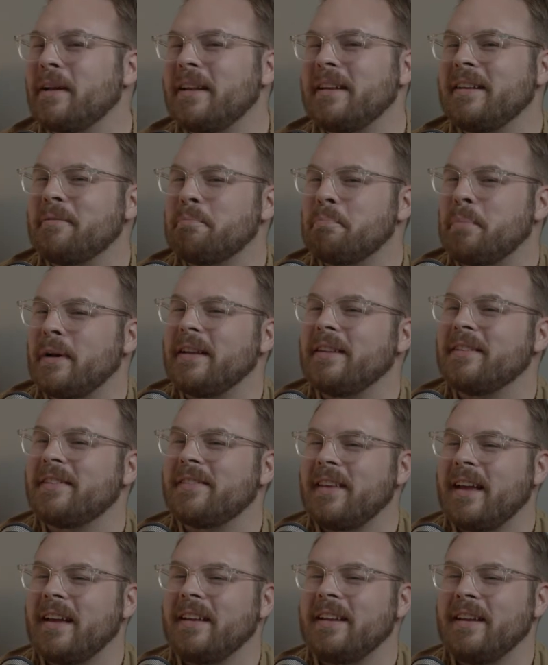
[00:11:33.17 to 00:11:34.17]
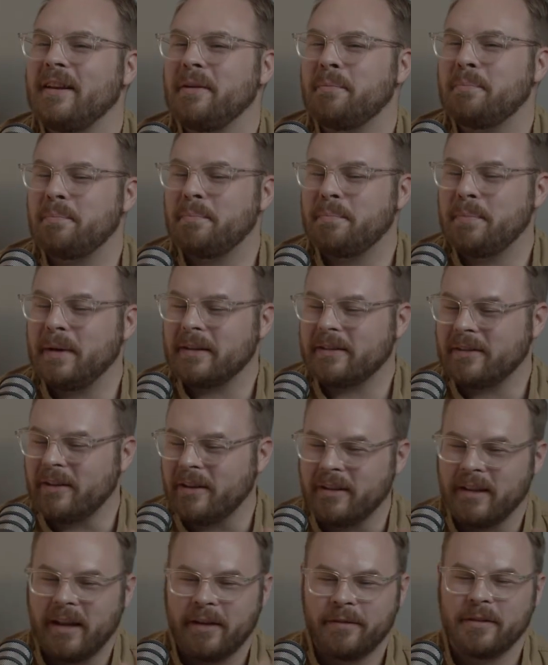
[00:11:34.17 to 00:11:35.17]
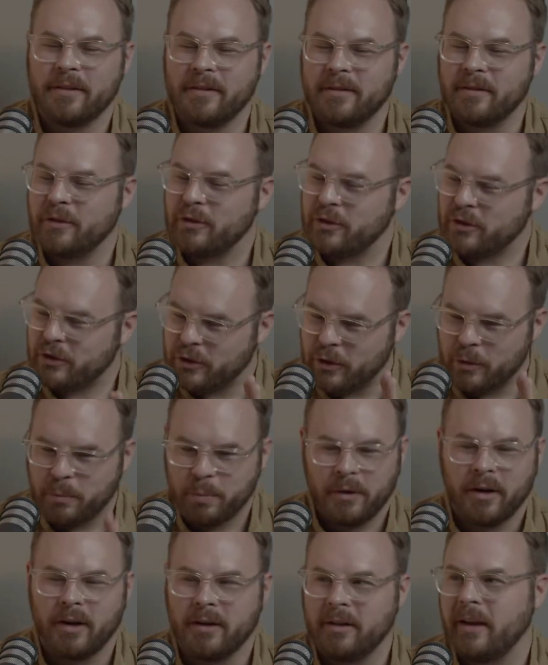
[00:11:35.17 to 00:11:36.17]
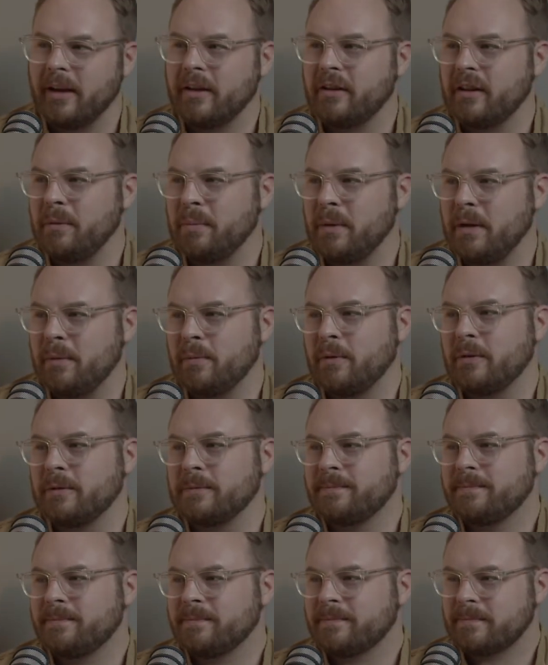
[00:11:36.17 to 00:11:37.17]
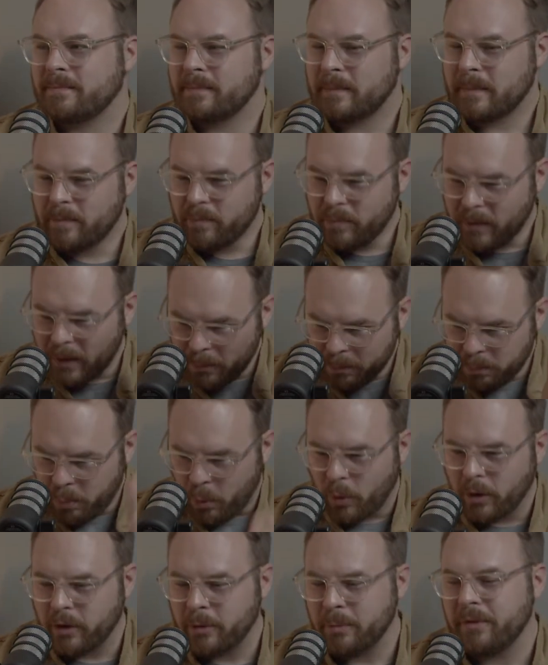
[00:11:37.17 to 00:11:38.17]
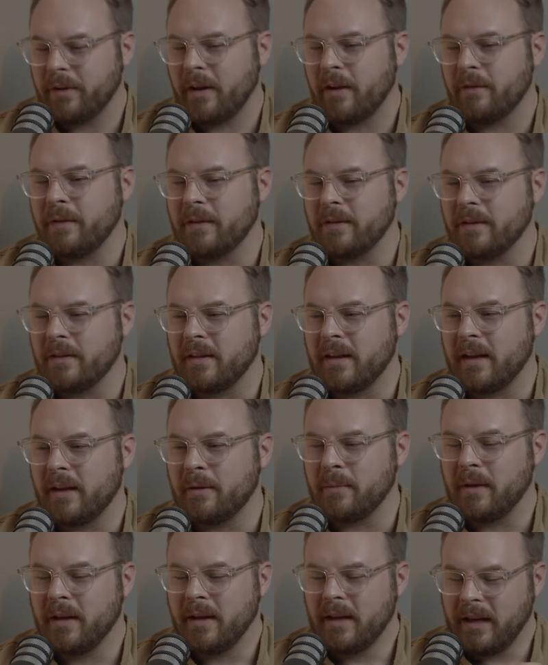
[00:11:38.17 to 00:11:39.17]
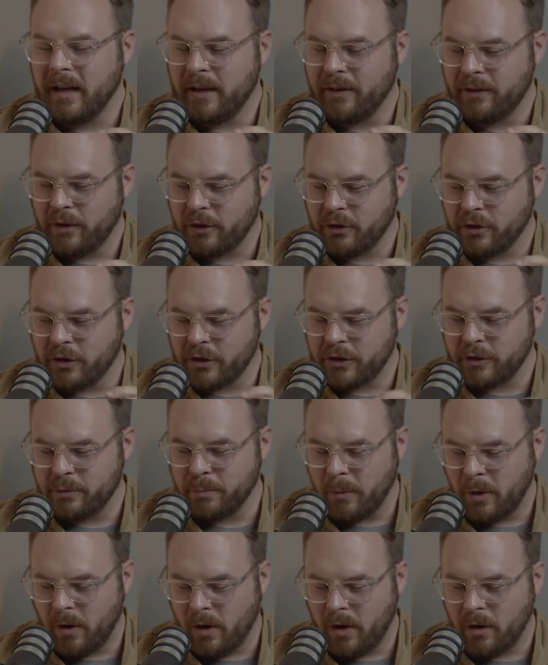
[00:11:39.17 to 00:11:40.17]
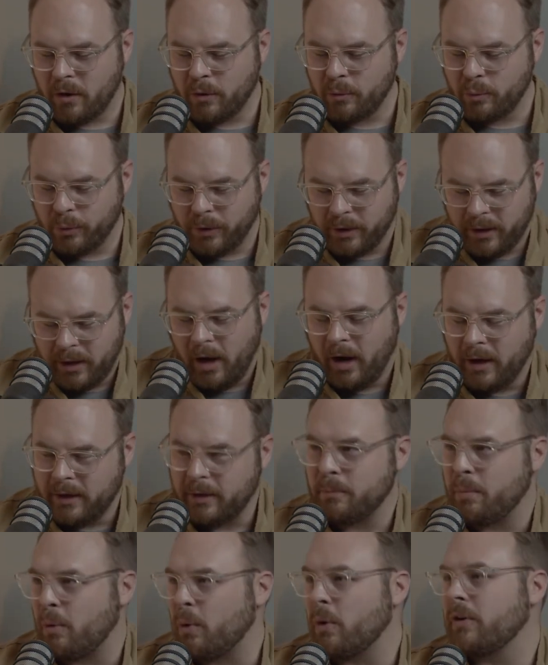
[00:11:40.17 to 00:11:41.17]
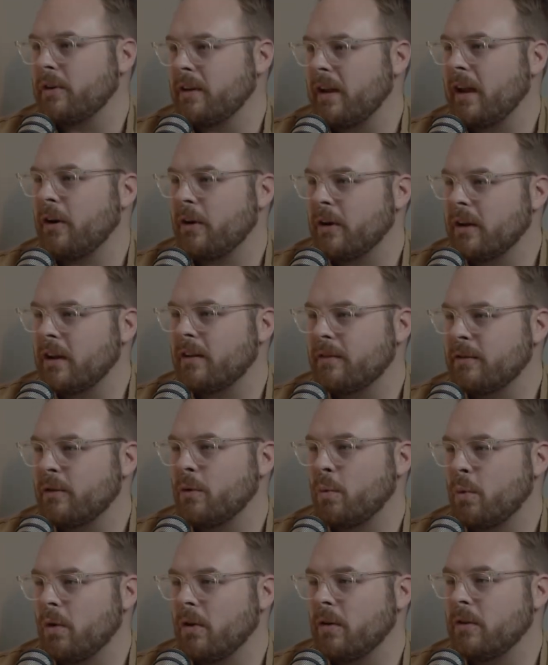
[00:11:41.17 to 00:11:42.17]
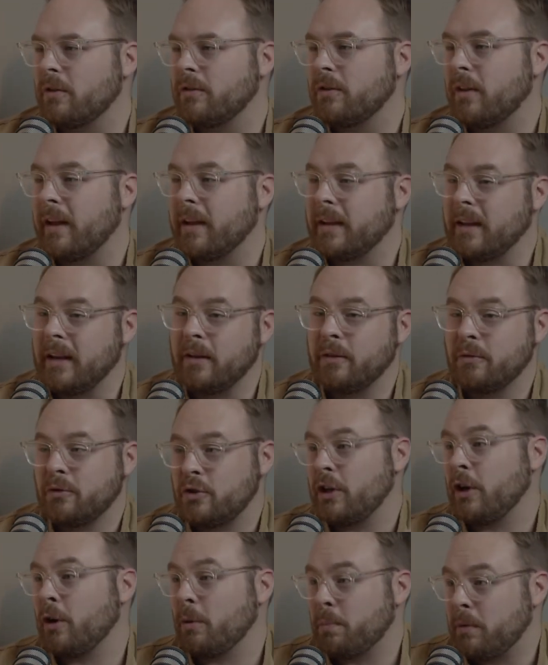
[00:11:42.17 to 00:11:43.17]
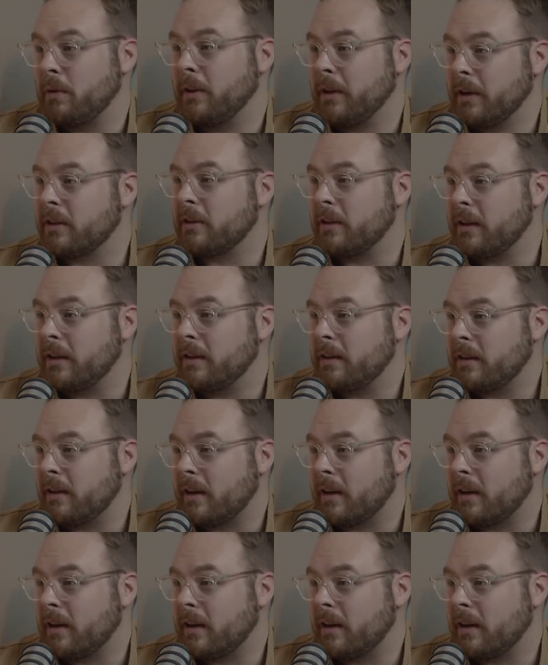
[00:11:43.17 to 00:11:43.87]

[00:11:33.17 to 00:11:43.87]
but but instead he picked 11 super unlikely people hmm. poured himself into them in such a small, really unimportant area of the world, like it, geopolitically,